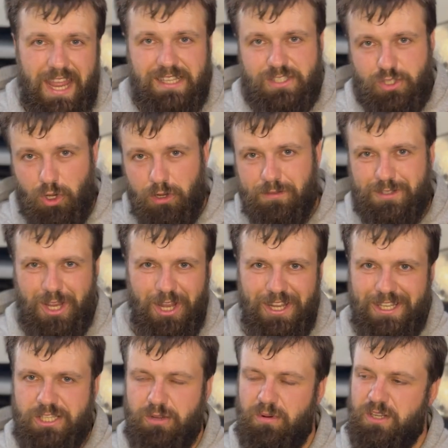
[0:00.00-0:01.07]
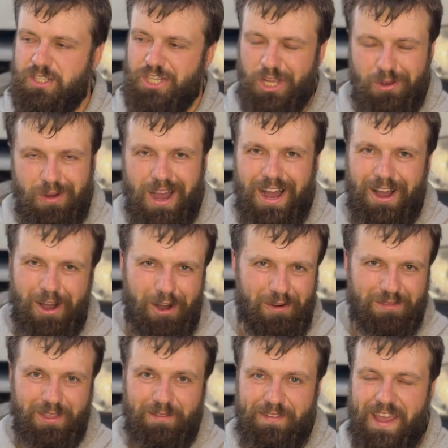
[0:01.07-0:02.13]
It's sort of turned into a tour of
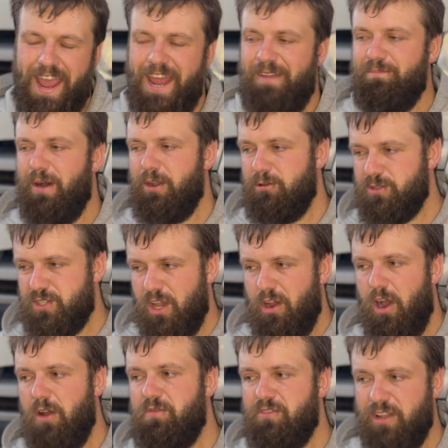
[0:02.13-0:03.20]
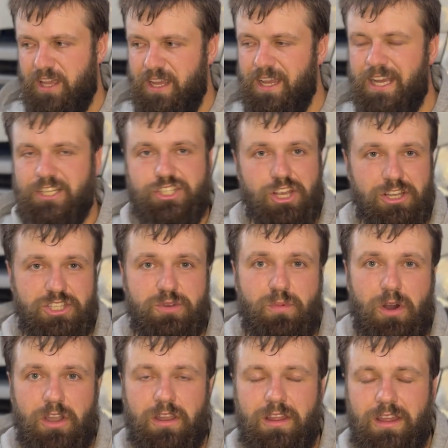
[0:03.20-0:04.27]
the van, but also hopefully it shows you
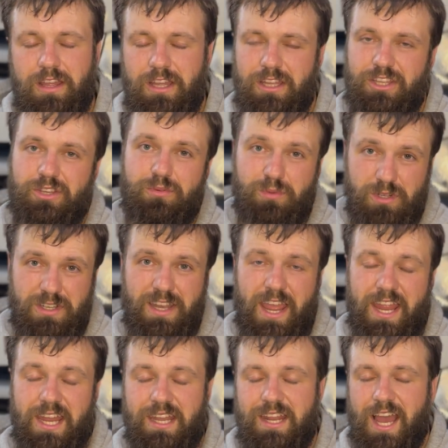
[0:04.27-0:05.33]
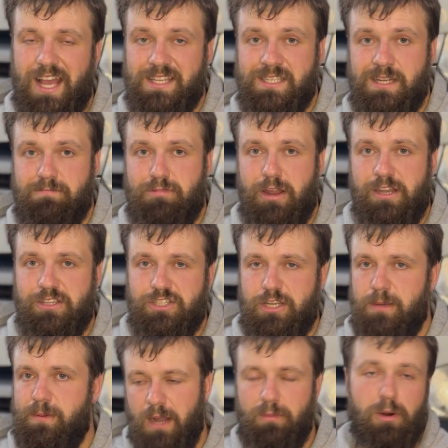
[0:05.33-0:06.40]
what you would need as an apprentice
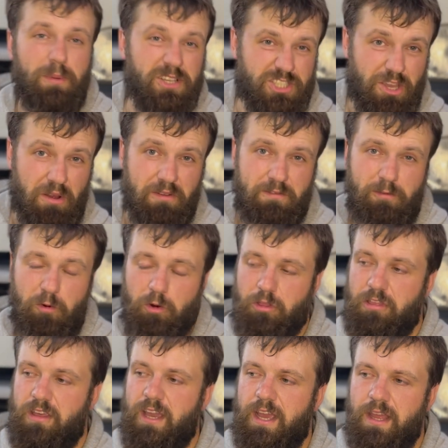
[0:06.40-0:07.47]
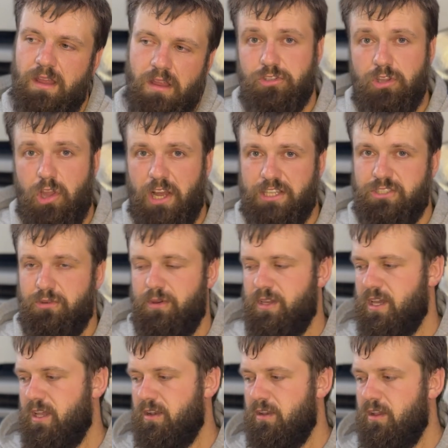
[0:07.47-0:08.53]
chippy. I'm almost going fourth year. I do like doing
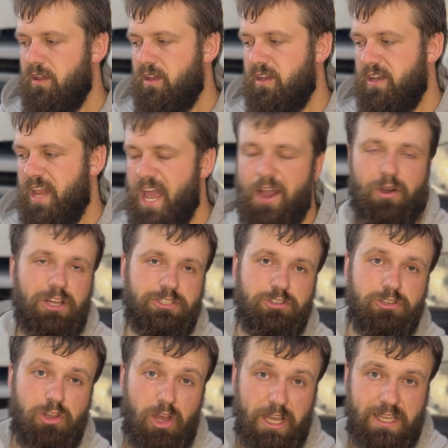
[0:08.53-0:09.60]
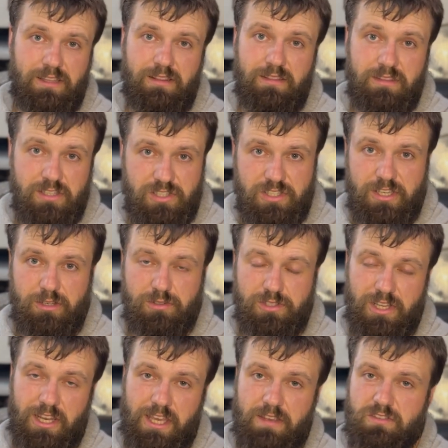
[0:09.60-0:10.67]
it now. I do like the skills
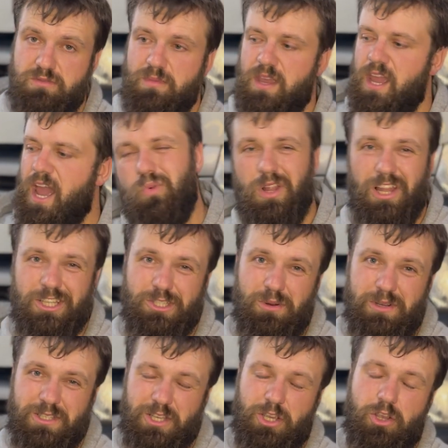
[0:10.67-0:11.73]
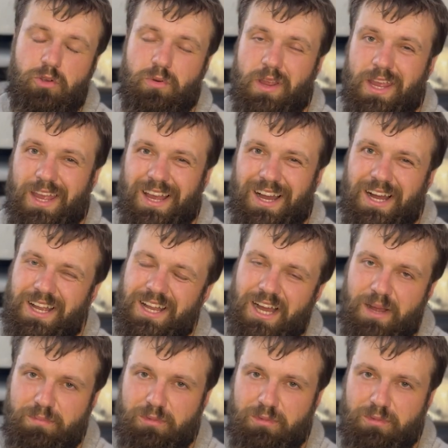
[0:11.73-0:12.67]
that it gives me. Will I do it as a career? I'm